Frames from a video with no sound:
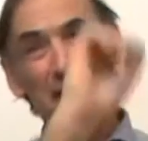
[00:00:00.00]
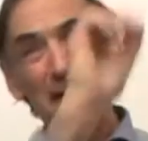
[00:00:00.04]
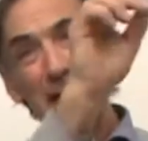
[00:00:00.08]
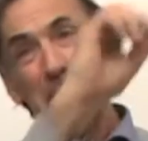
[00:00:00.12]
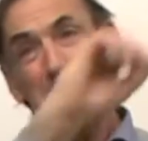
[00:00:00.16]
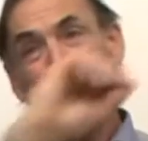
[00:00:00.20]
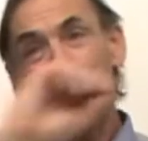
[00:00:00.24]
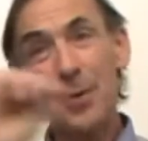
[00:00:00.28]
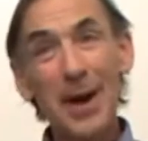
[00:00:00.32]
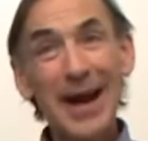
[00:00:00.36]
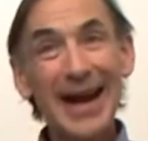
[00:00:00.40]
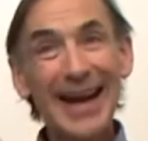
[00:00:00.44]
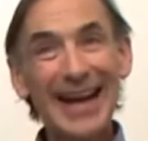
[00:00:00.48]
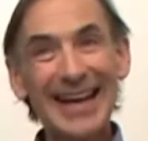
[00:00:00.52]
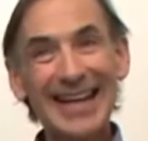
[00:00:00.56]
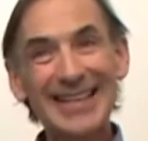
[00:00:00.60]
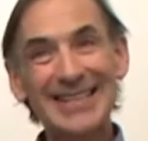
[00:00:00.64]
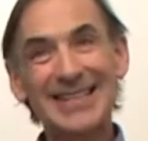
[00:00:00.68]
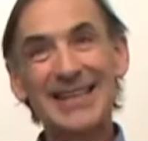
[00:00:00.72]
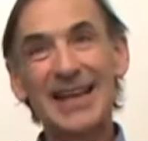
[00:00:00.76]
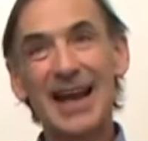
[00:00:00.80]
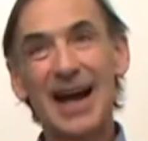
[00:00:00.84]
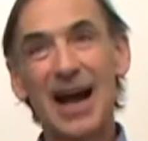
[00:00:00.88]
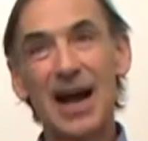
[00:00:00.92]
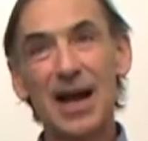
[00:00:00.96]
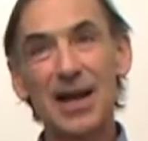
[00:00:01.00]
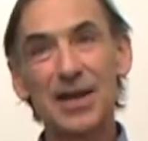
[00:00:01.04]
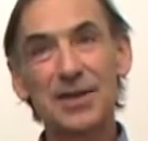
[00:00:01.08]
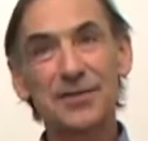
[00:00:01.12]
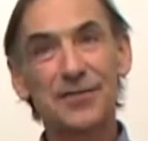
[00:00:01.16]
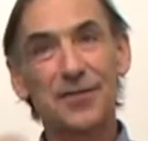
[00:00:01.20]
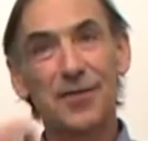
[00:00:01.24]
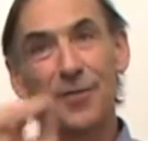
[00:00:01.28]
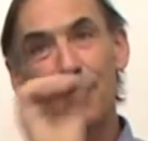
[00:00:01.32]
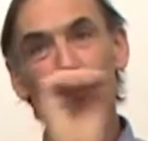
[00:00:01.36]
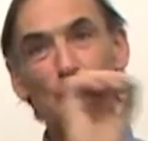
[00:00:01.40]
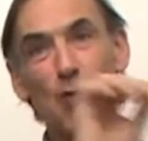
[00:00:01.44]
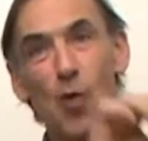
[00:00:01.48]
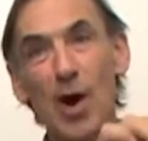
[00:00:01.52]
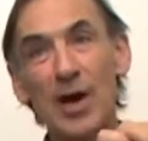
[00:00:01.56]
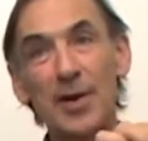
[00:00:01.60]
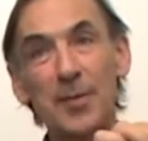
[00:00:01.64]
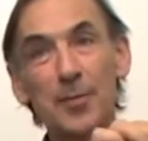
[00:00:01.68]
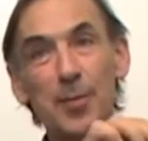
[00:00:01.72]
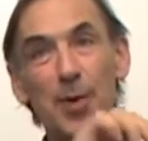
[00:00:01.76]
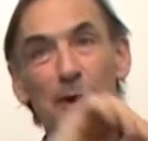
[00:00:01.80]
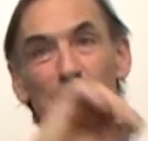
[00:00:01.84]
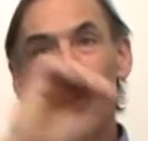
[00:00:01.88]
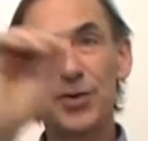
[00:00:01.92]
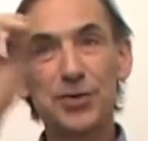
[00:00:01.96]
very quickly the eyes from one
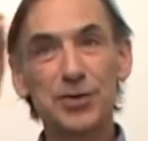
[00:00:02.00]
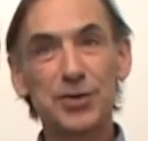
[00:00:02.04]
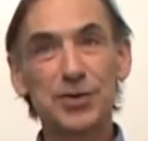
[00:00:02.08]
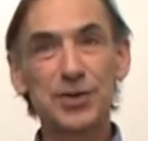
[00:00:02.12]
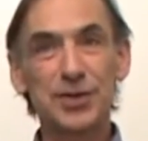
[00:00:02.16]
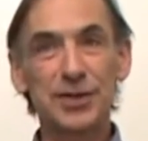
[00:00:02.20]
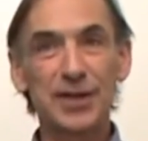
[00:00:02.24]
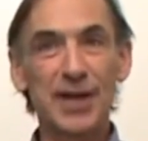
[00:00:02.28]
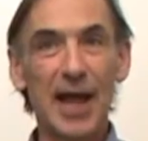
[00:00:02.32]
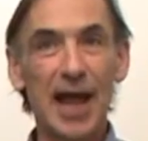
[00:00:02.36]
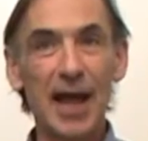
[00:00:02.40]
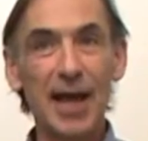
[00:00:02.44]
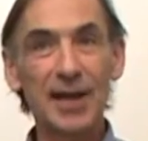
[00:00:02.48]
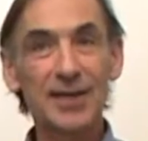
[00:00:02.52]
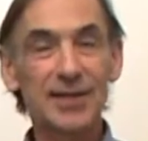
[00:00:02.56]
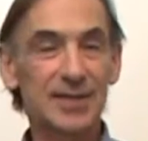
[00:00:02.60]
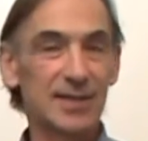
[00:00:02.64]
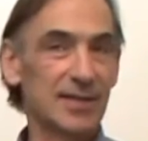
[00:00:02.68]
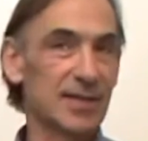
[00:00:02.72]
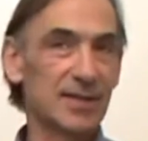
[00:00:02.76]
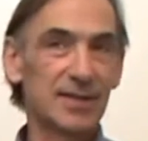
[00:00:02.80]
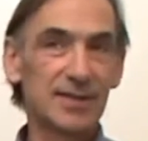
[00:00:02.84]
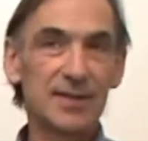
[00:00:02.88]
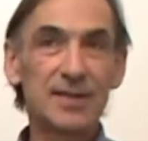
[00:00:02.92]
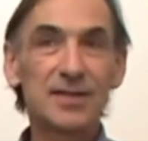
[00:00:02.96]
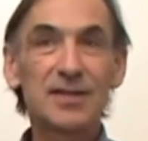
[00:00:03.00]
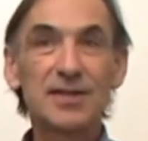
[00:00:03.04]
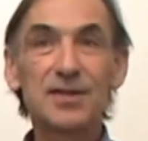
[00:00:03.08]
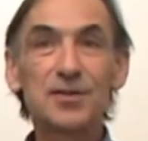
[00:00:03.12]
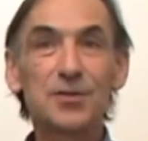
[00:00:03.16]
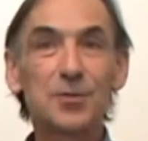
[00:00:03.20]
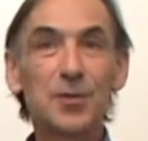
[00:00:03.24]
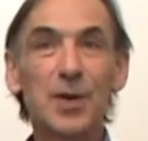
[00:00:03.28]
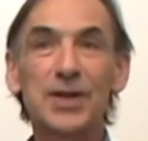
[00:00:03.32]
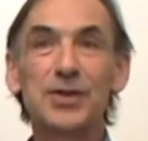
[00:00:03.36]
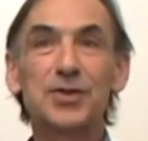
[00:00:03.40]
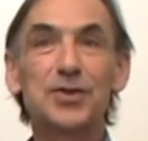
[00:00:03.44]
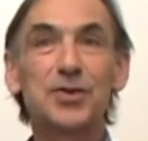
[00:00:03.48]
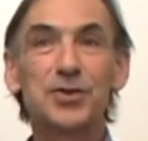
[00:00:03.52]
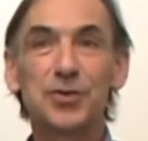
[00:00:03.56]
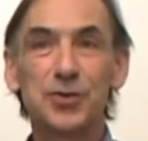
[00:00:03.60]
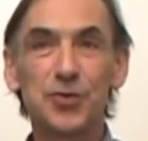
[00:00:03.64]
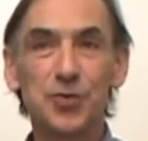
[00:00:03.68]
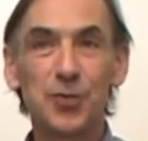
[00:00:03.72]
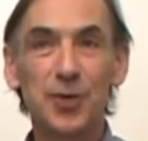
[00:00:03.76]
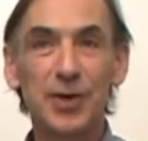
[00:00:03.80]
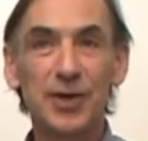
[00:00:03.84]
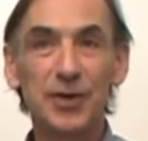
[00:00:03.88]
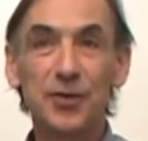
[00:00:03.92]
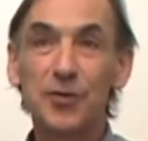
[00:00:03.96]
point to the next. This is what you
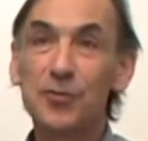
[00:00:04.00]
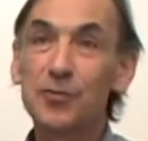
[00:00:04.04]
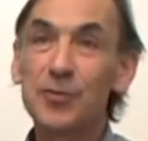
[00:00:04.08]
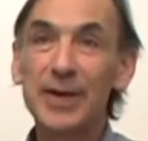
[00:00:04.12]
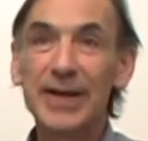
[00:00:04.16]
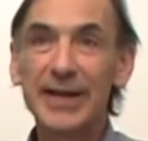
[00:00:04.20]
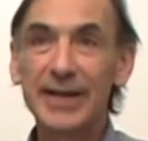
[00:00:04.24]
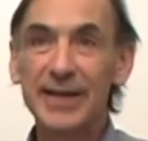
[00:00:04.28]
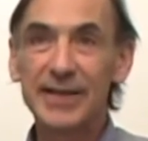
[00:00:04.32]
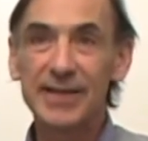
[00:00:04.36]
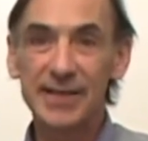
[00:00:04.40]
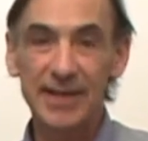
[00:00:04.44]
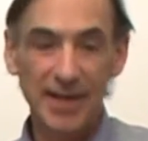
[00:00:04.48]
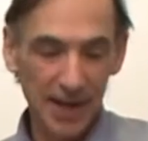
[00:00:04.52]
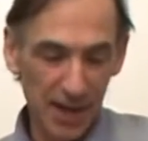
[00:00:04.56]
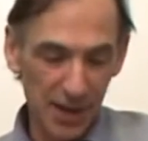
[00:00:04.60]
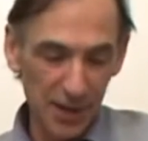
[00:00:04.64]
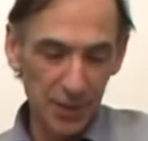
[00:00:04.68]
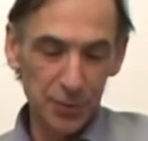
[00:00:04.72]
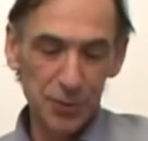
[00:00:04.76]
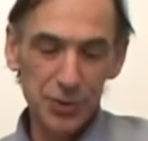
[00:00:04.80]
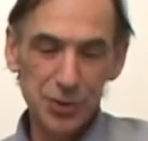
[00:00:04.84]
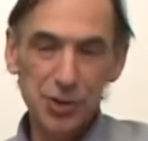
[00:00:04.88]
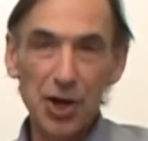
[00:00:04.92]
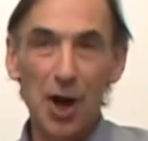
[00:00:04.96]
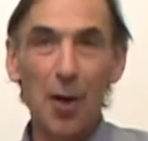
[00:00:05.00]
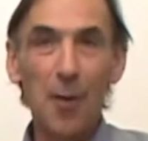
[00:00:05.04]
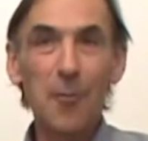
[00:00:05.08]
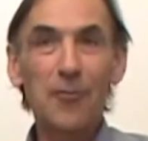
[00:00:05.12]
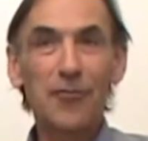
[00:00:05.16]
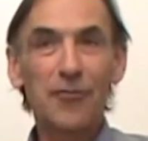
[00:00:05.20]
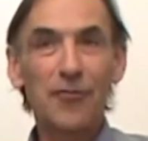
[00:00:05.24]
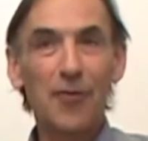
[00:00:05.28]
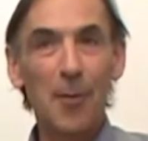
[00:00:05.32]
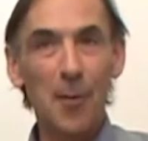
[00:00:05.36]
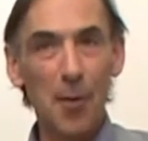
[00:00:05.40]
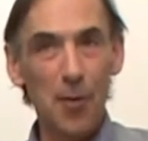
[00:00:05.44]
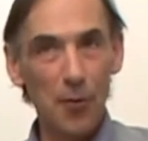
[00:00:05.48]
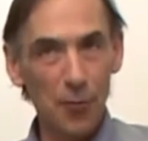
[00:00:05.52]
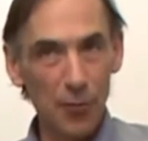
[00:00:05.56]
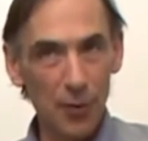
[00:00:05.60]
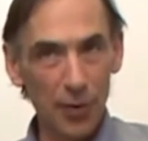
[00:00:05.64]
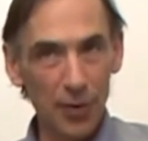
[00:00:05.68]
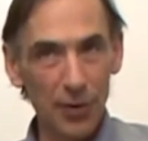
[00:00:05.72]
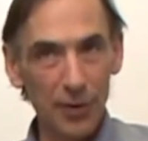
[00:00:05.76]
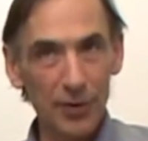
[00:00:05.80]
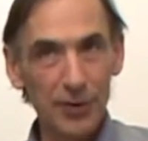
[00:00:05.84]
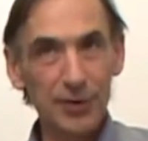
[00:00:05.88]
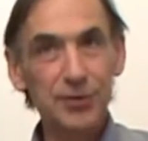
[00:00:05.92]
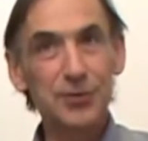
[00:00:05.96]
do when you read. You jump from a
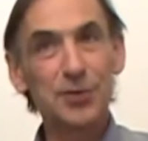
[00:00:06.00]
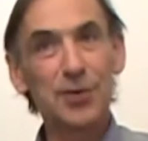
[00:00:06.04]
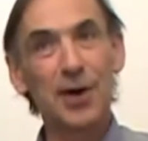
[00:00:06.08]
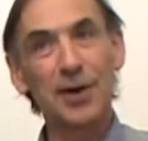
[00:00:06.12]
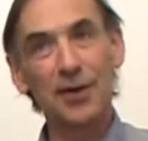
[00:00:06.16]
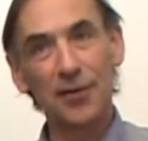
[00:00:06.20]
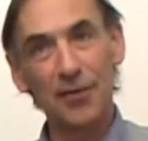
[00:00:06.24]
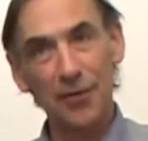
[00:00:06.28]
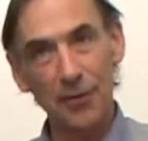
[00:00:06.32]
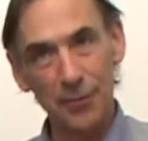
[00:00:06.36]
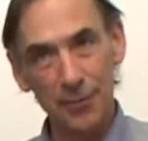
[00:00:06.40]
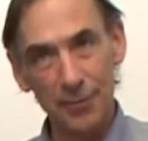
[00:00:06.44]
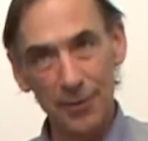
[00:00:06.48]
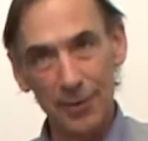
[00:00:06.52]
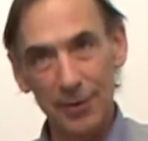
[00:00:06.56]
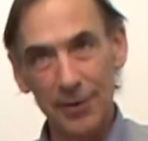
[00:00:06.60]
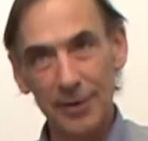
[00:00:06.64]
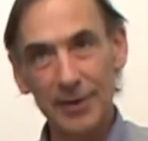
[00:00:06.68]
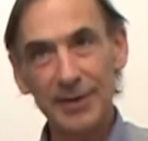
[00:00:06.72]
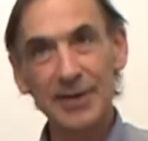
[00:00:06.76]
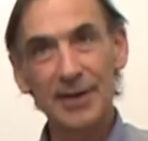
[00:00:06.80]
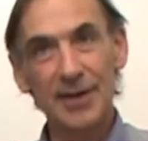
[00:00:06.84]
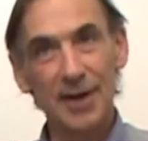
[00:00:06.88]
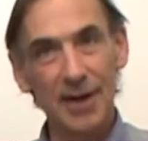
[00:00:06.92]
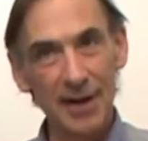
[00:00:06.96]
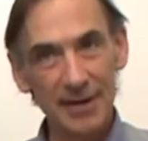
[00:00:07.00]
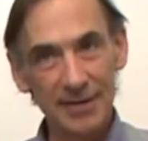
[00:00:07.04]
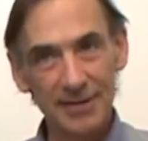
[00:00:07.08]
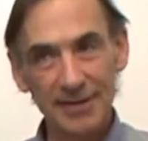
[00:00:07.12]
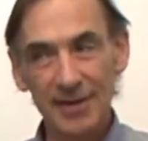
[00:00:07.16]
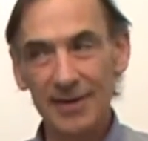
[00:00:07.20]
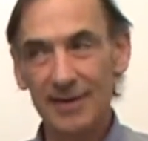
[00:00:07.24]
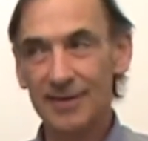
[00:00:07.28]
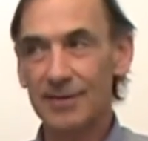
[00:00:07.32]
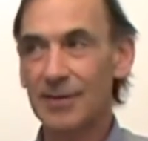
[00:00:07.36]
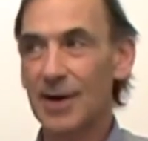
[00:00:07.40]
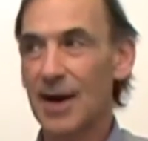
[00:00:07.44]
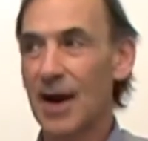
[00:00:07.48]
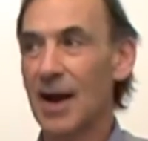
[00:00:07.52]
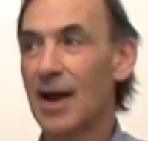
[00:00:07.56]
word to another word, etc.